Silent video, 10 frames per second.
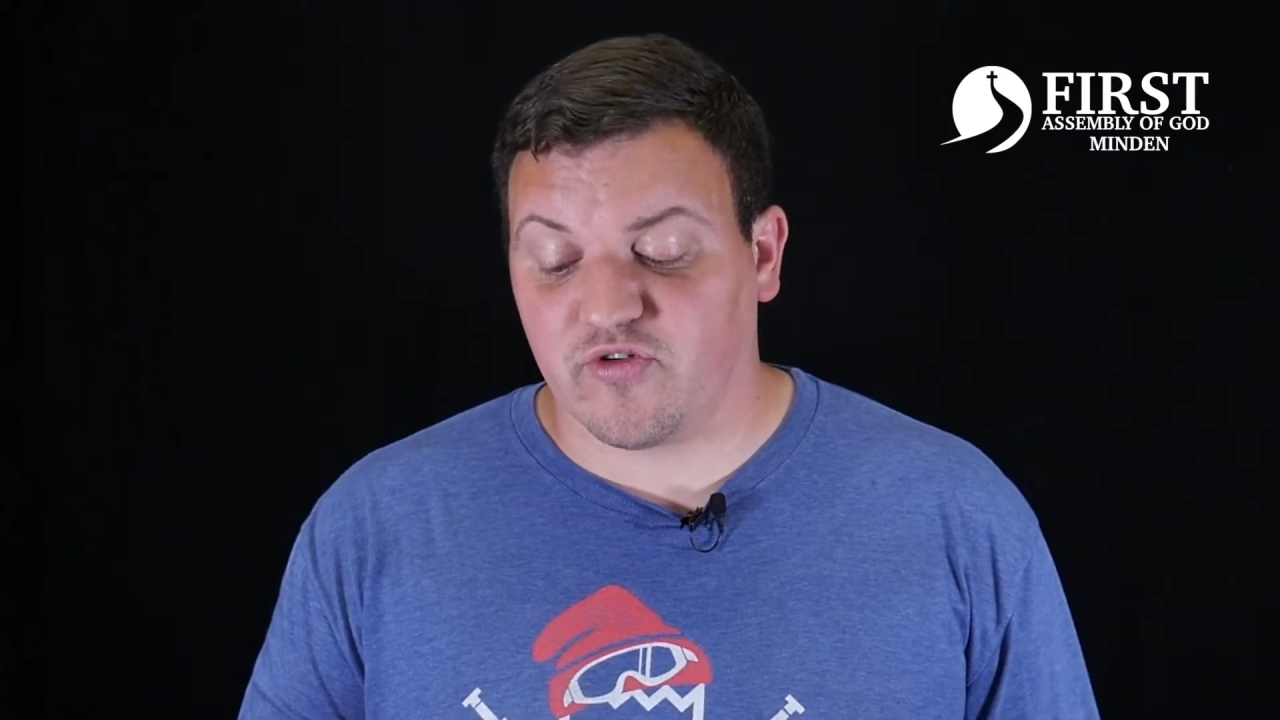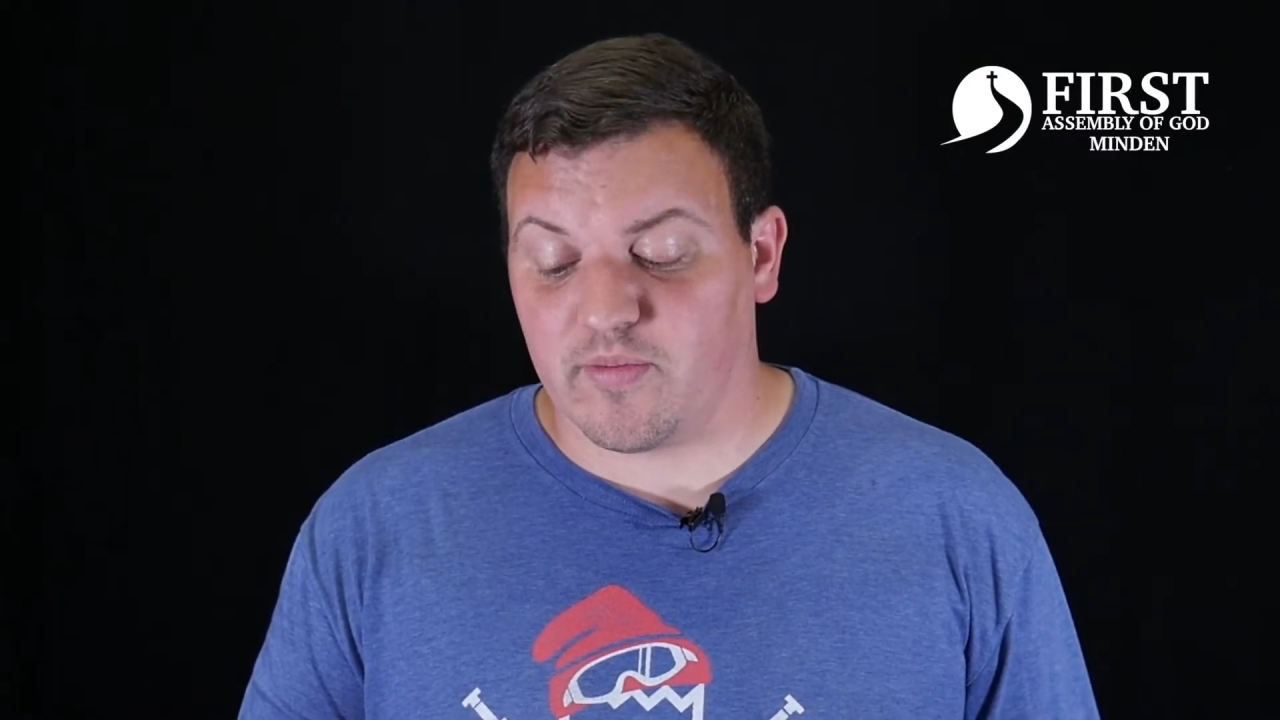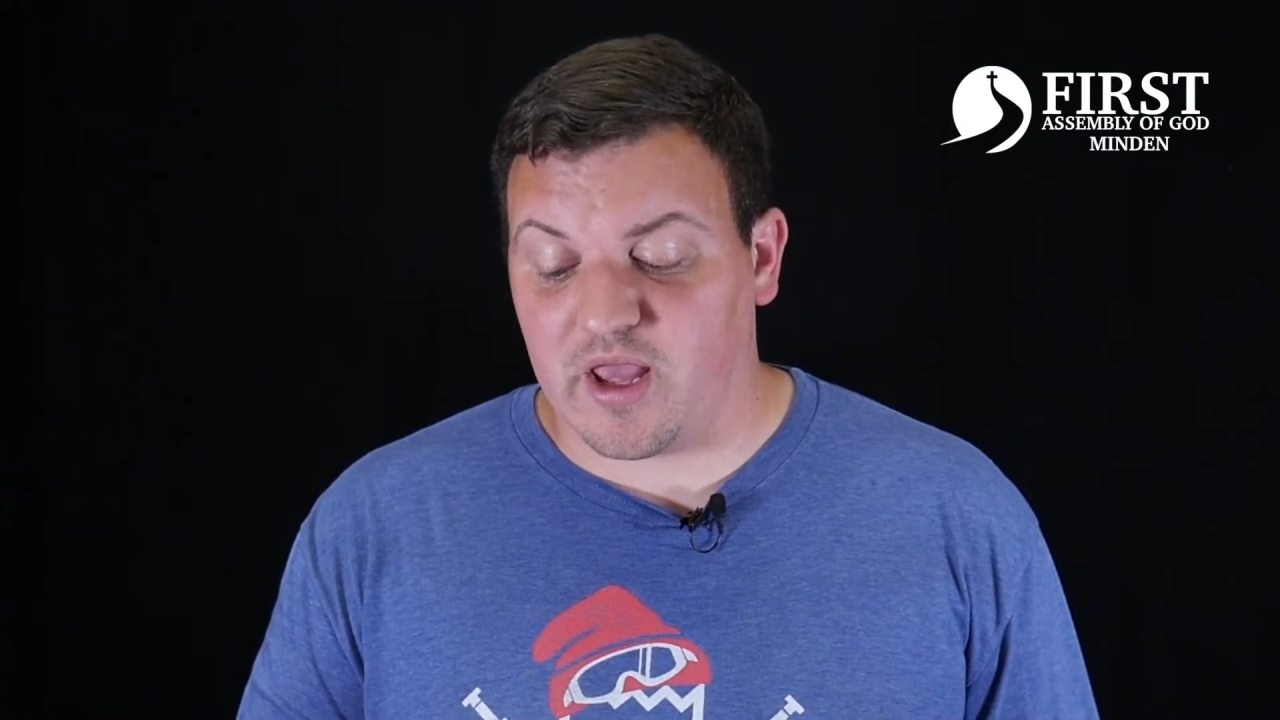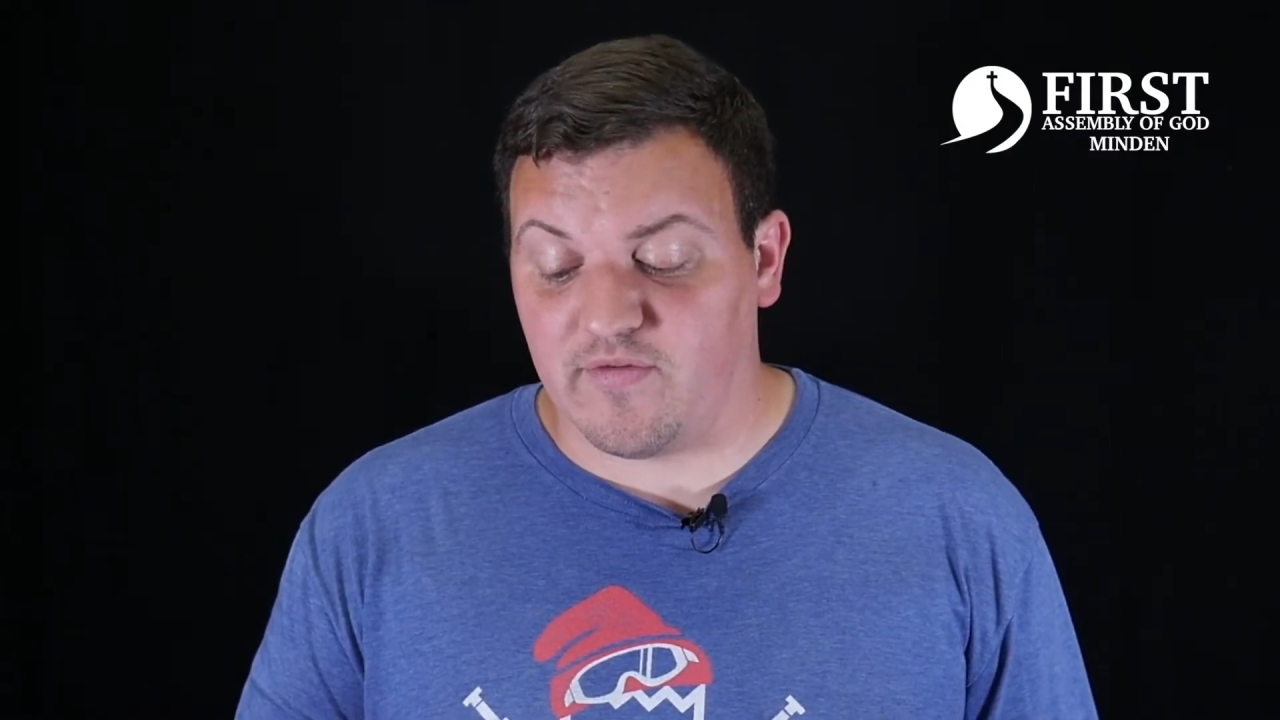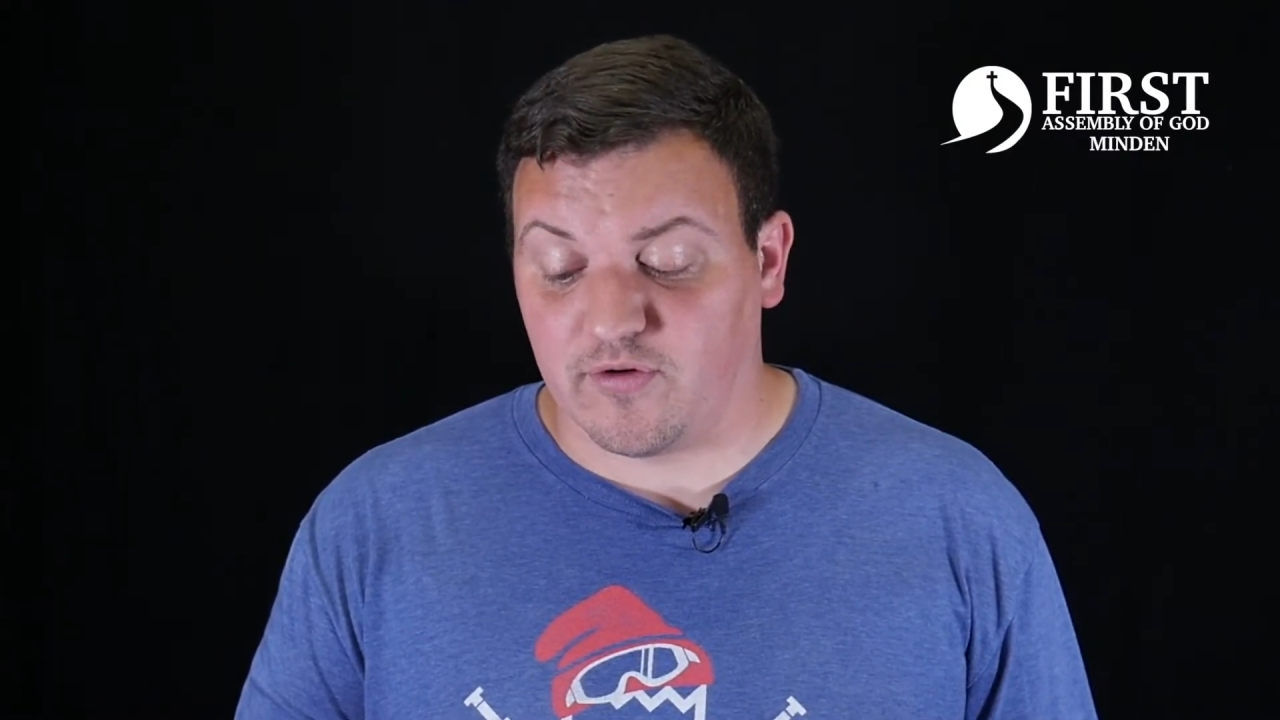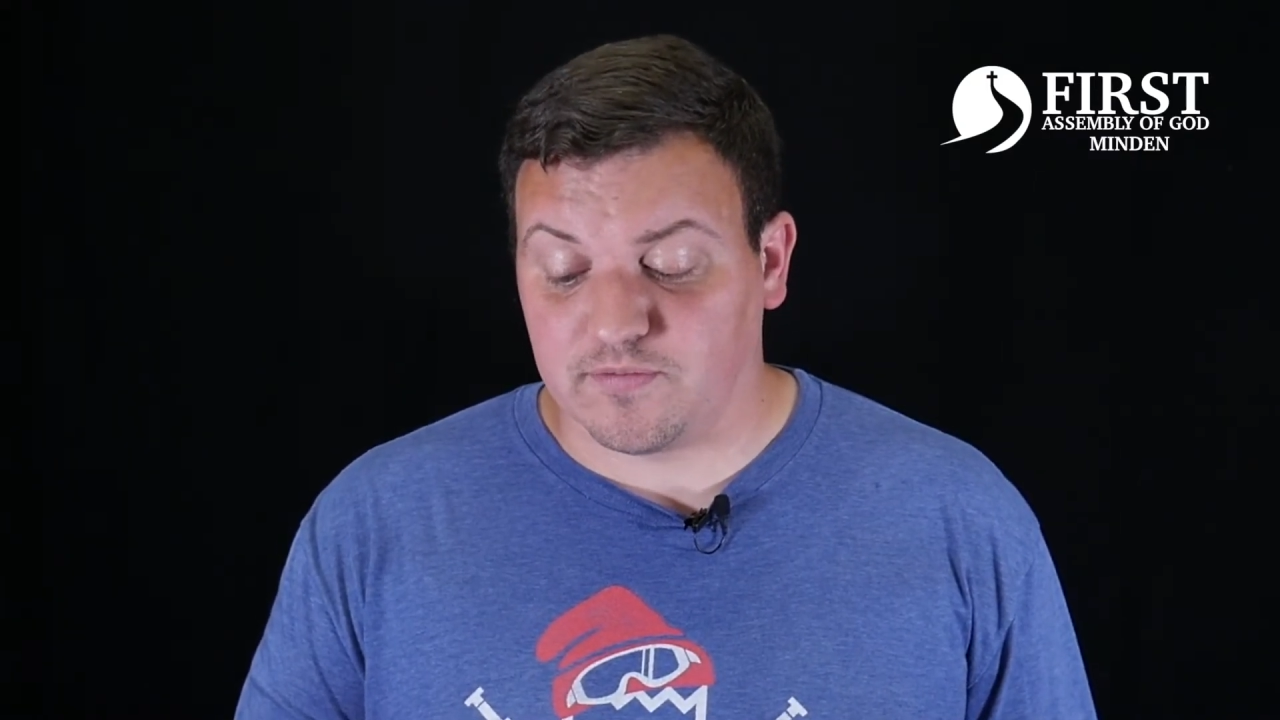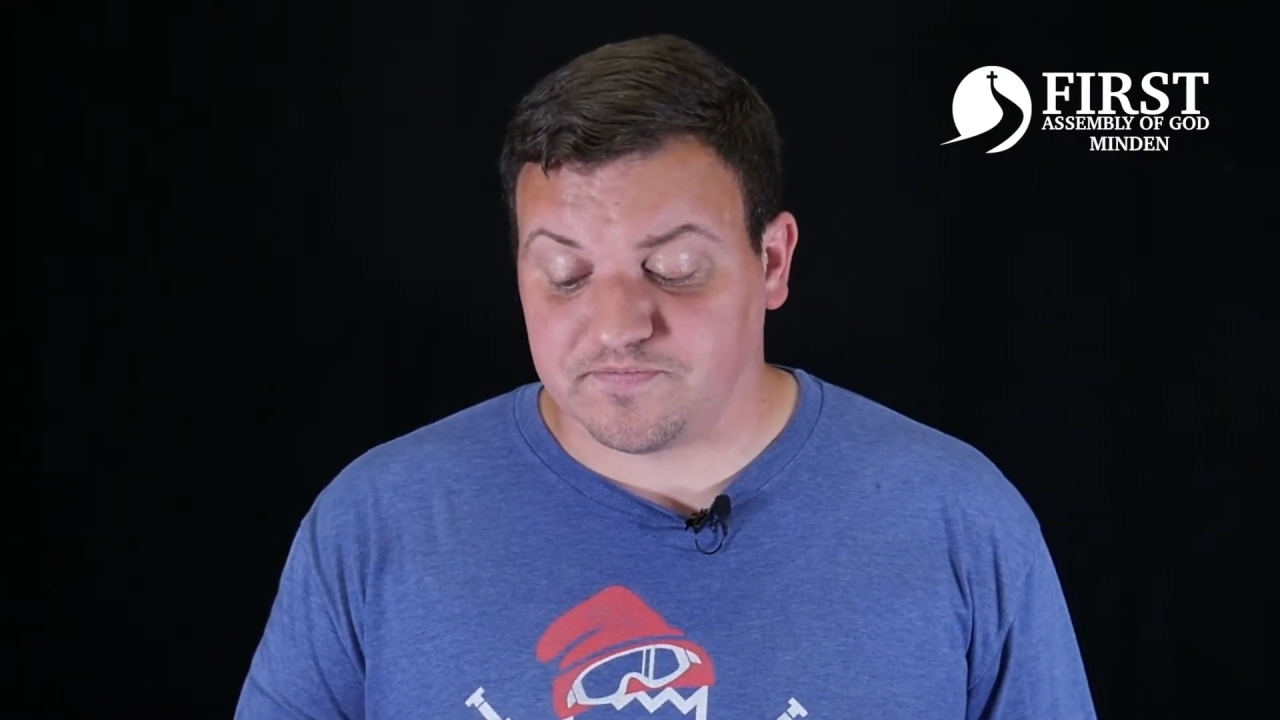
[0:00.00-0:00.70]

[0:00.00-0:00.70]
from evil."